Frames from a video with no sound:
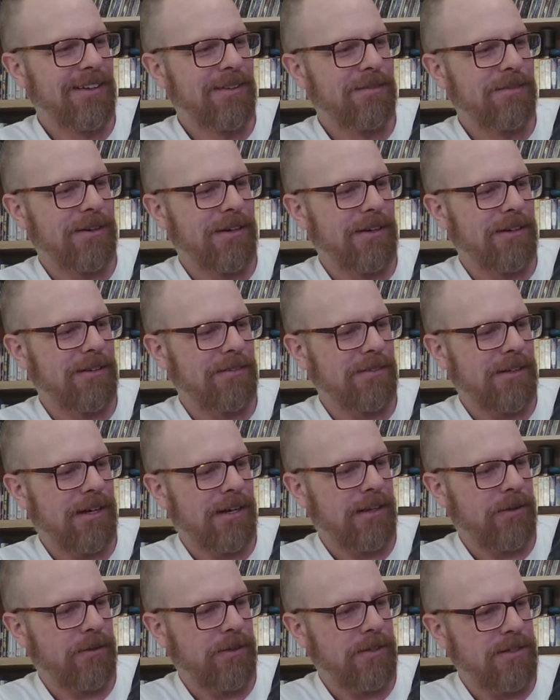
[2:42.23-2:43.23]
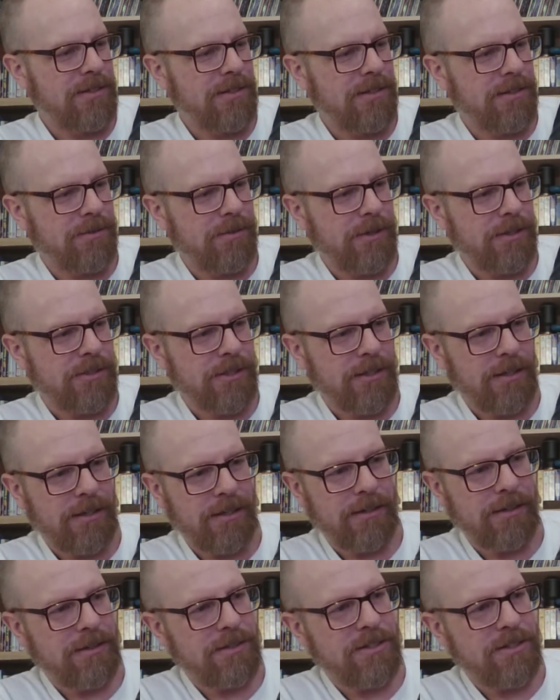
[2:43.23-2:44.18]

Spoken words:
But yeah, they were just sitting watching a lightning